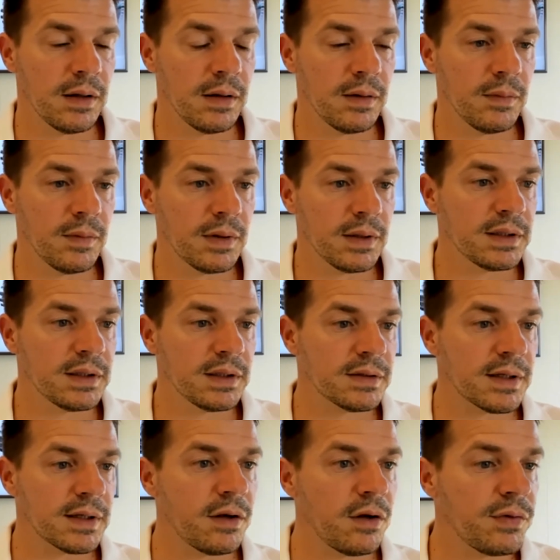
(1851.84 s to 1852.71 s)
It's
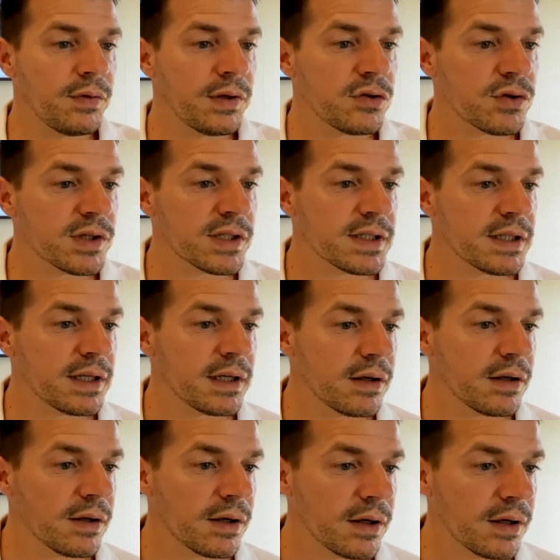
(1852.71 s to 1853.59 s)
kind of interesting
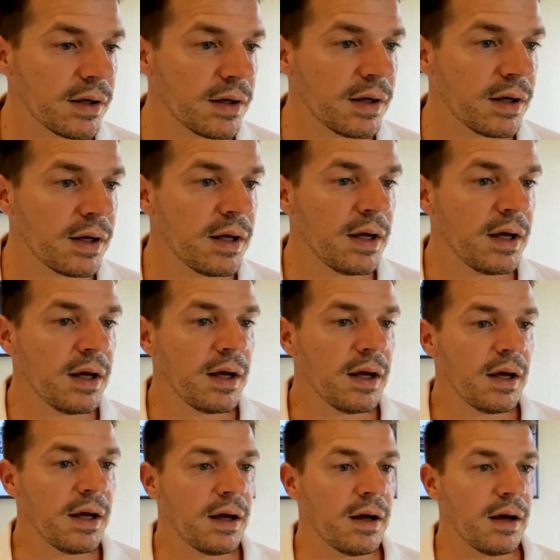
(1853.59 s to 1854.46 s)

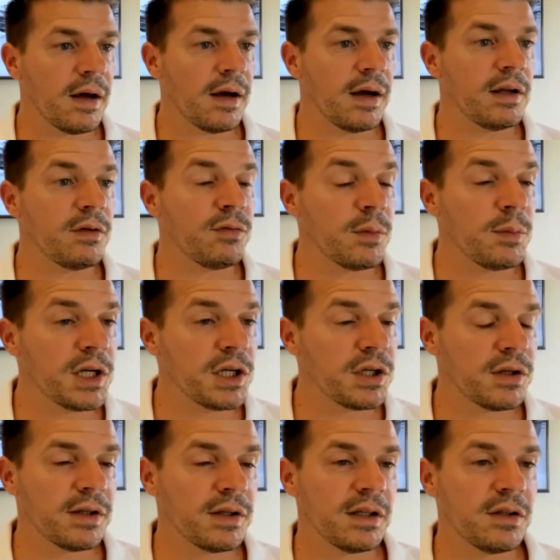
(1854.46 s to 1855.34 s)

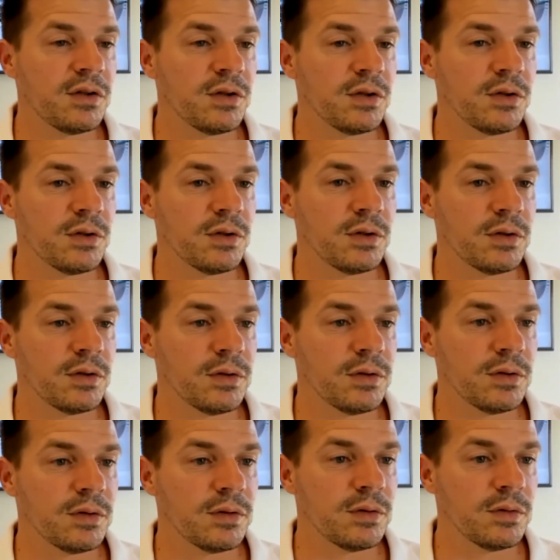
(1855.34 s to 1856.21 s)
information that
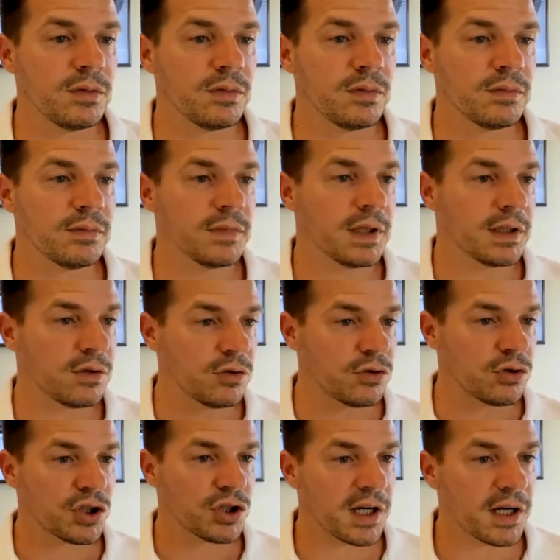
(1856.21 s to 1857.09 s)
you
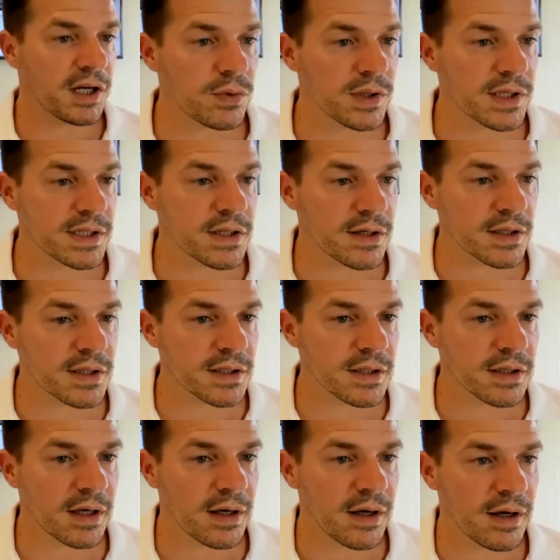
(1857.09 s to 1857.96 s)
shared with
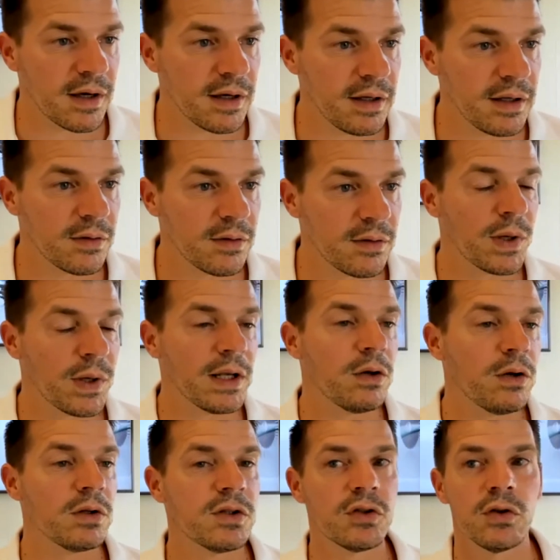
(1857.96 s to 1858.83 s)
us. It will
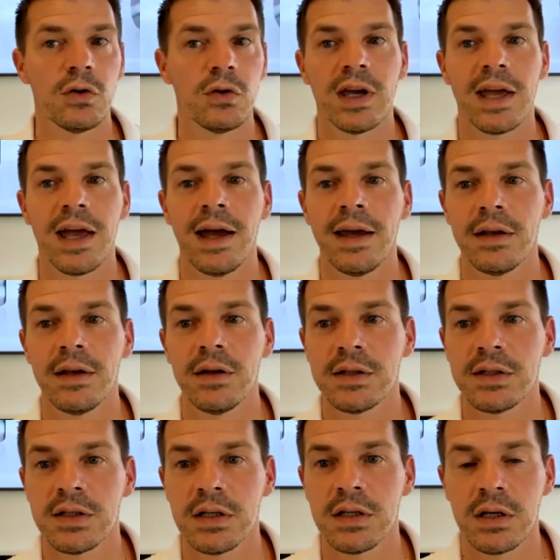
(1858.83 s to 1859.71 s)
also guide
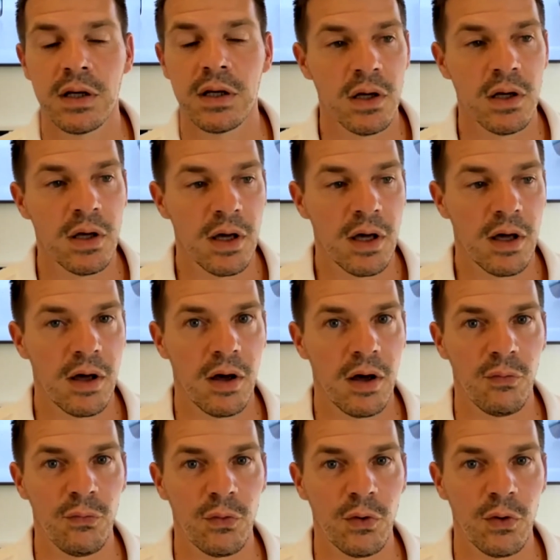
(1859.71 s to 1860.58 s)
us
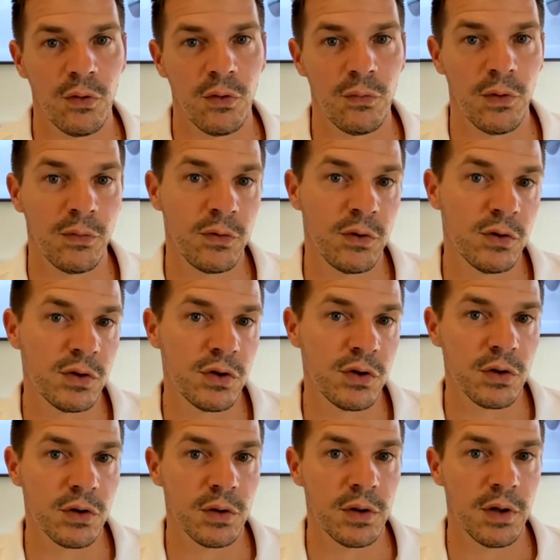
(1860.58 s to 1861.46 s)
for
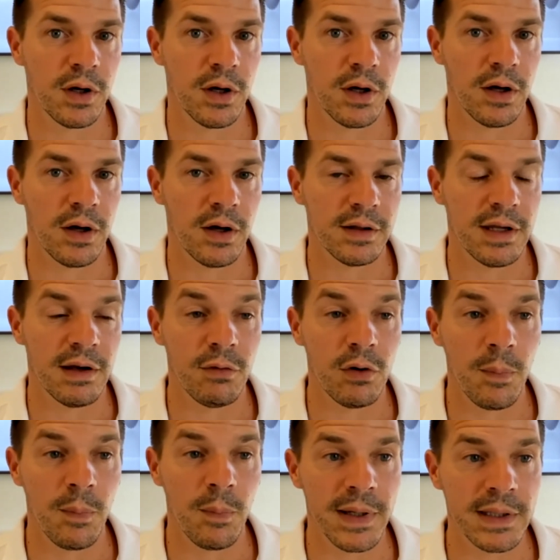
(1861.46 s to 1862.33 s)
future
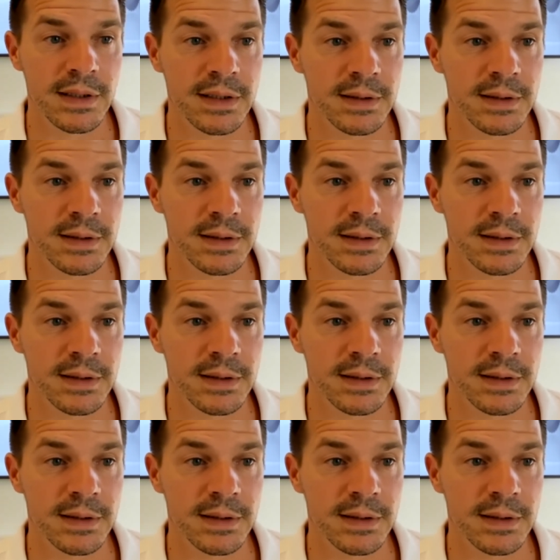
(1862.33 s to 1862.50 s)
development.